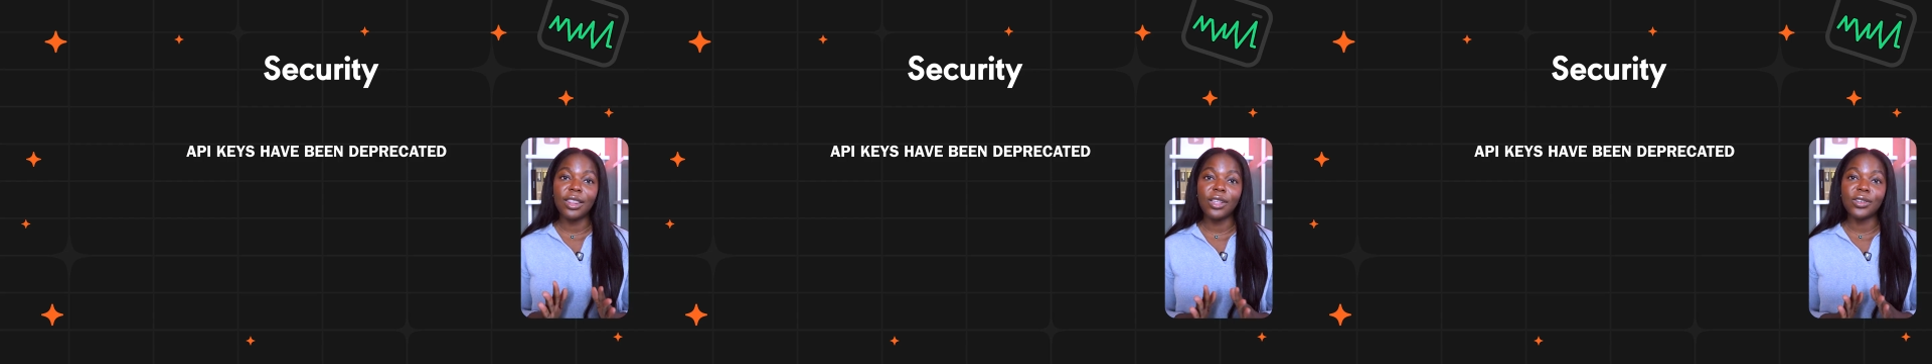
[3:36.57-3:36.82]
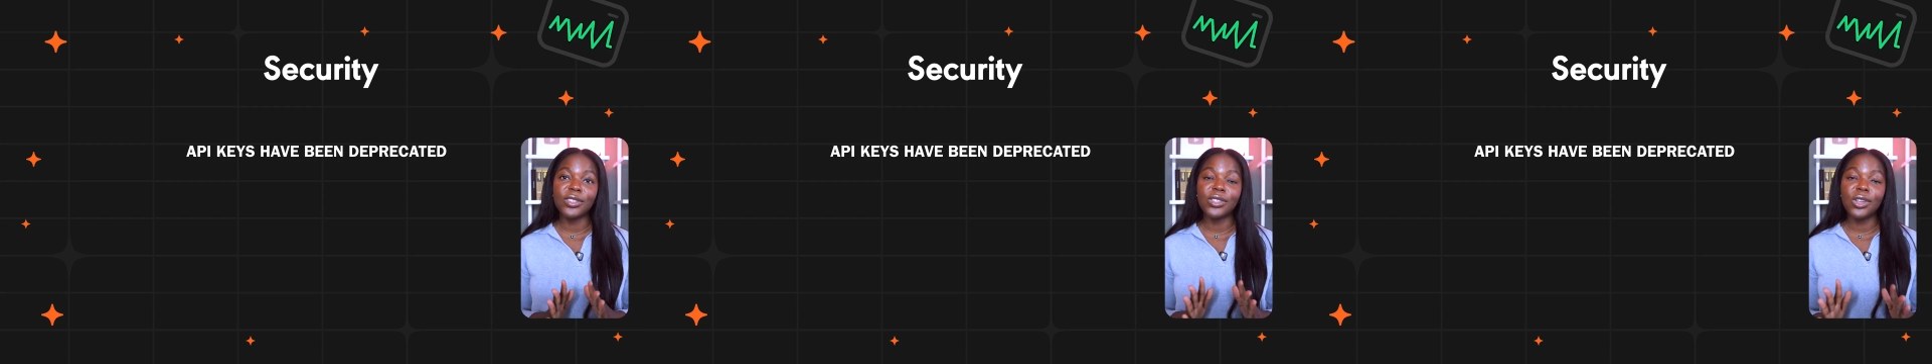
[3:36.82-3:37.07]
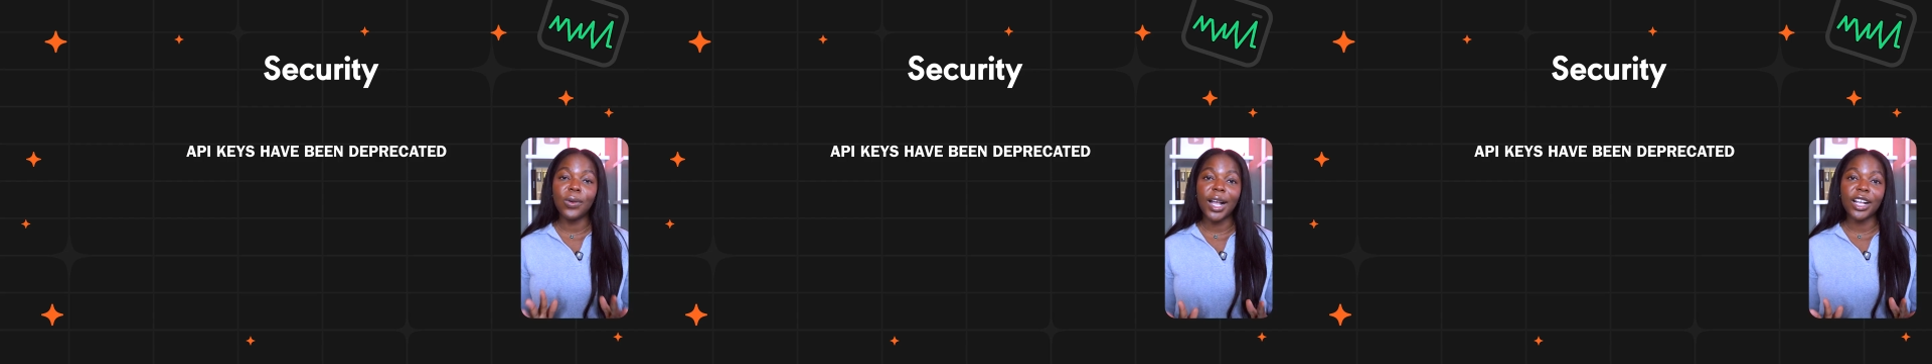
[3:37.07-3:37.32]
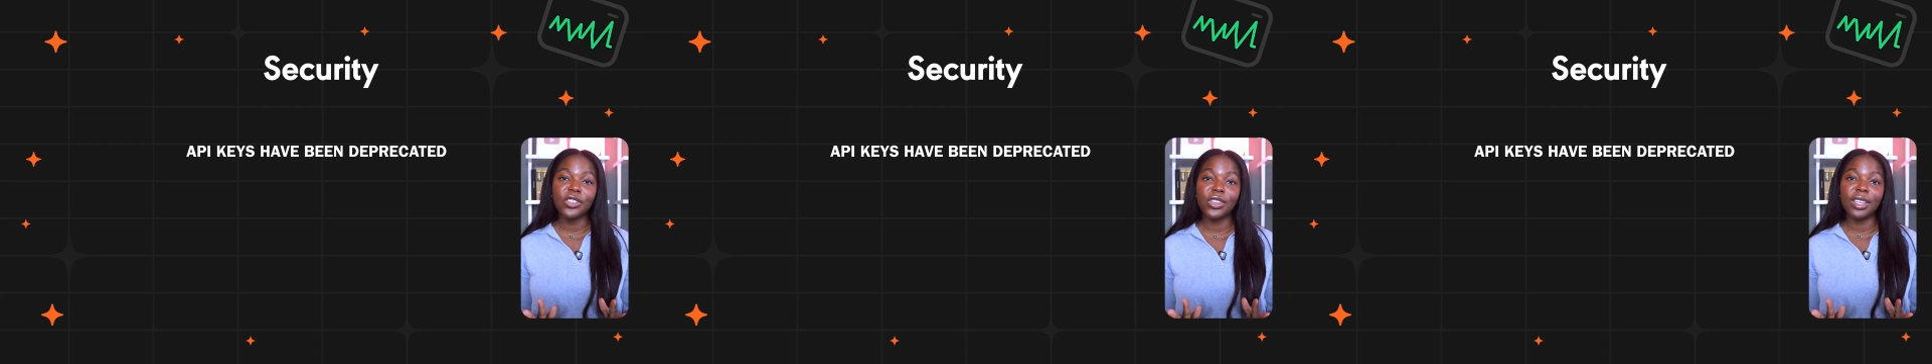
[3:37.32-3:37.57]
There is no
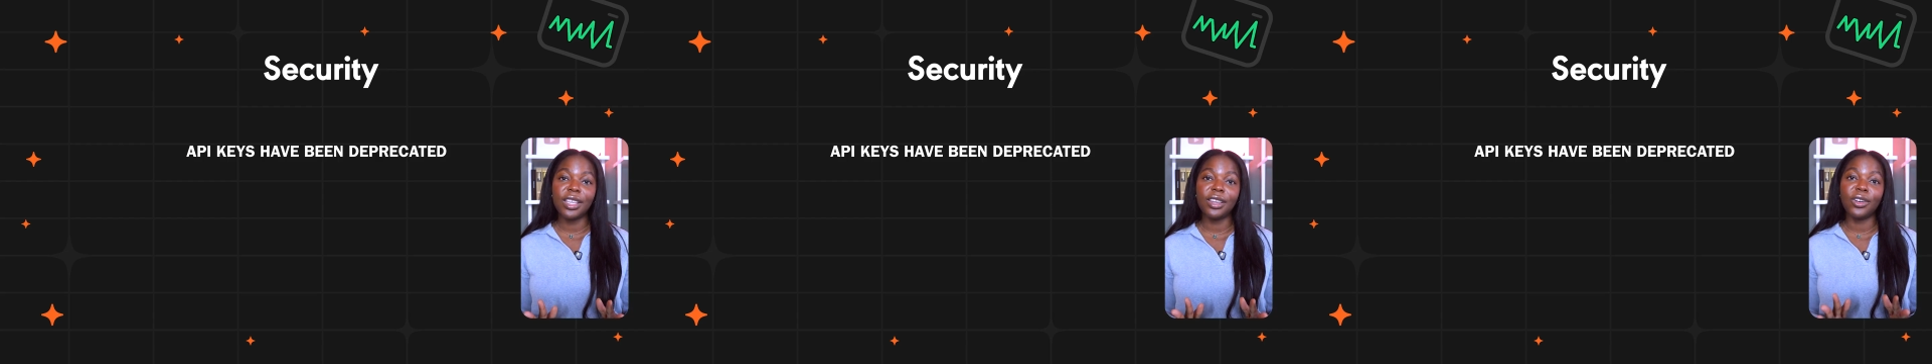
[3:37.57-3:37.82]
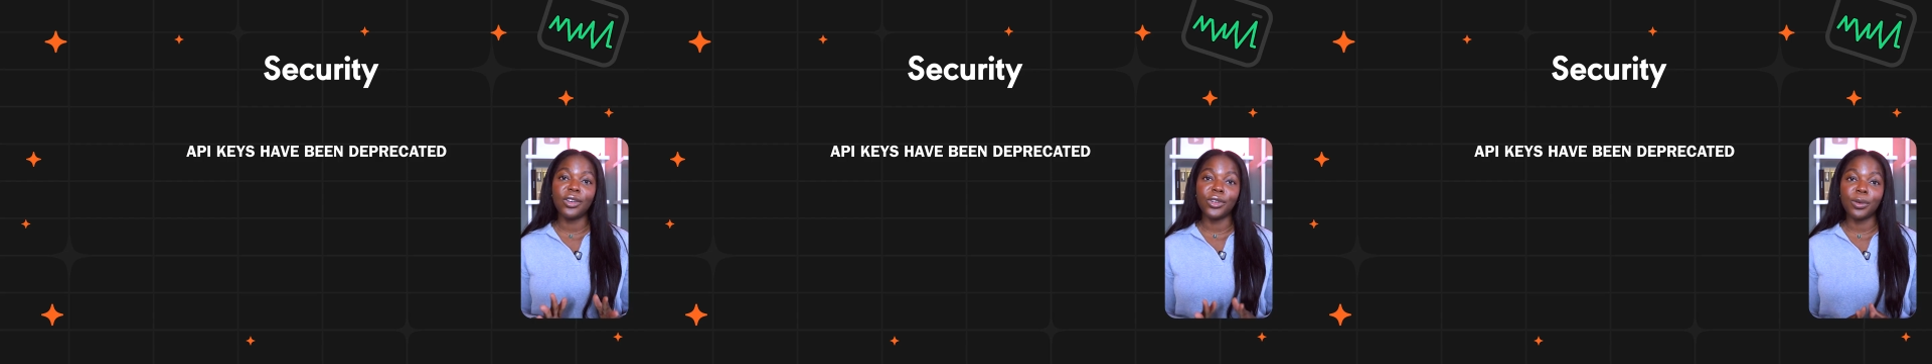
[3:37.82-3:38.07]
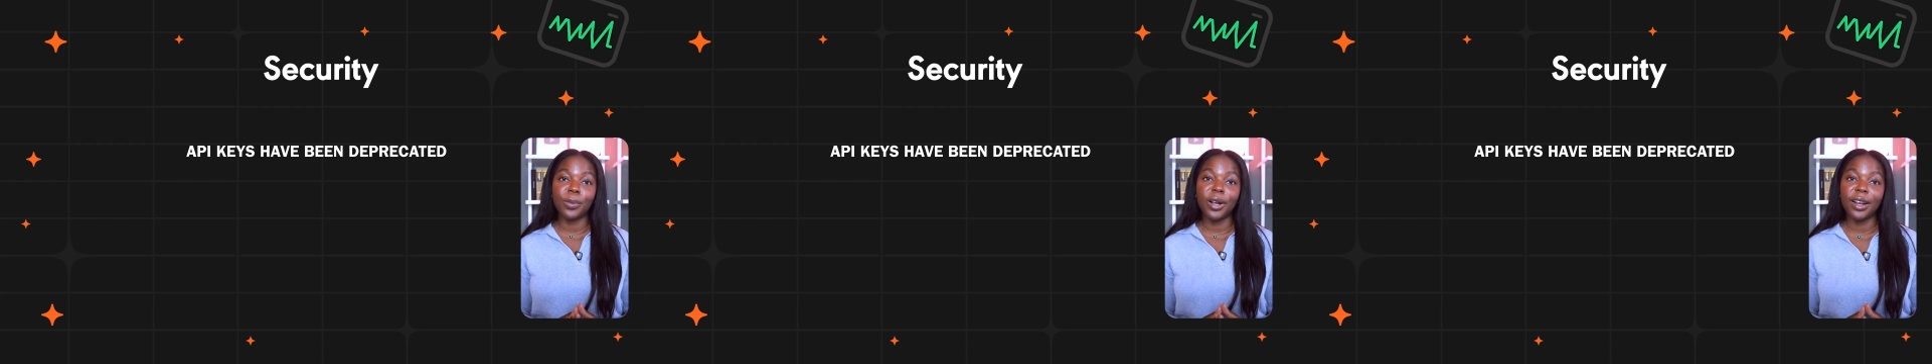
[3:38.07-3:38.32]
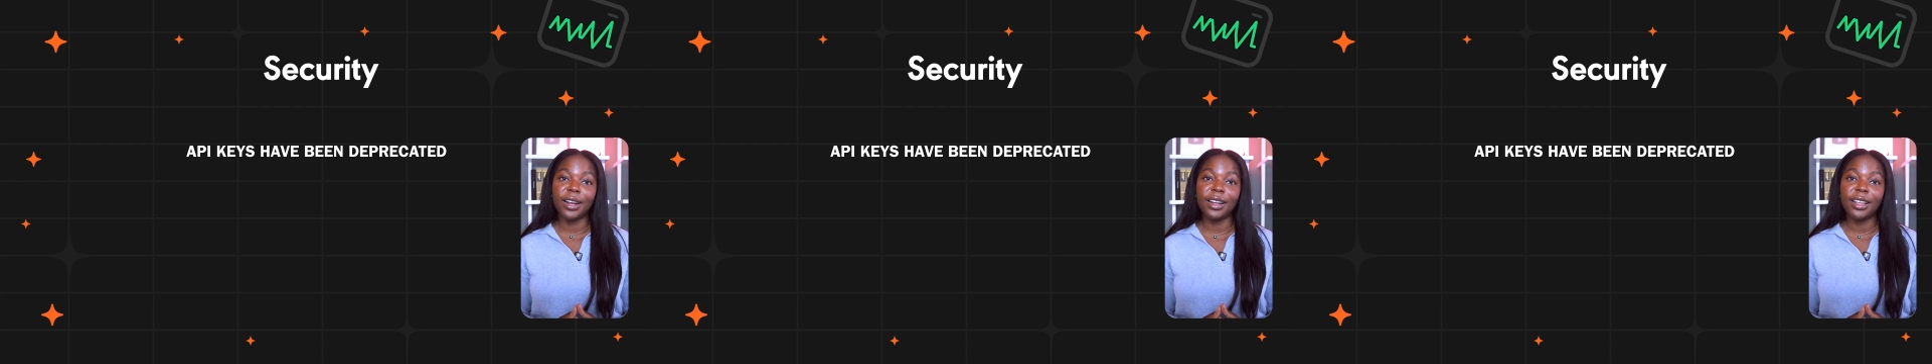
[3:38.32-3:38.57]
action needed on your
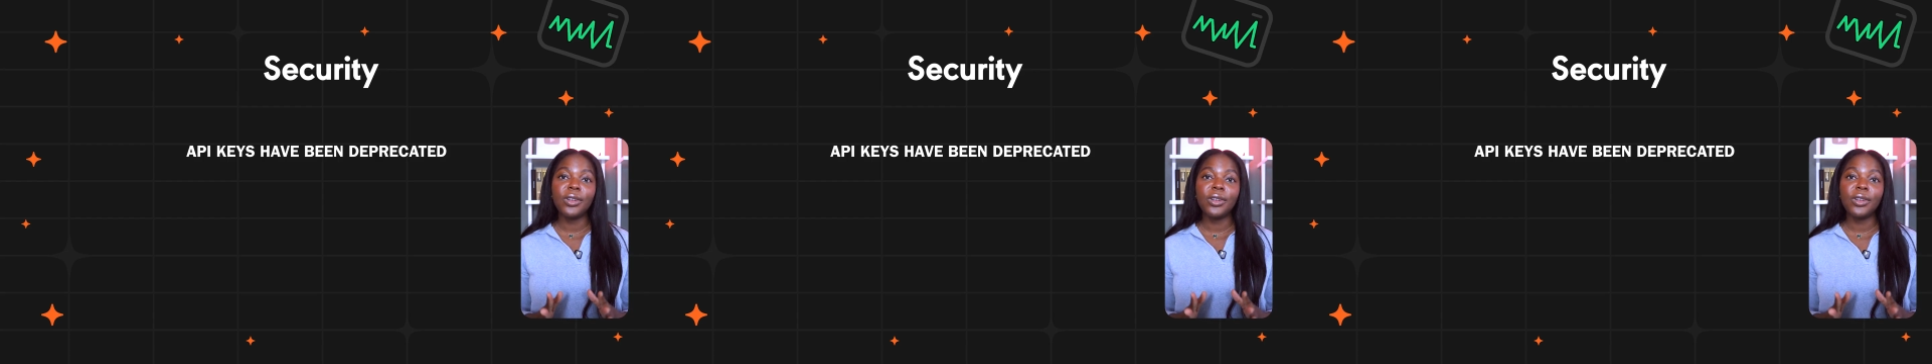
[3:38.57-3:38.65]
part.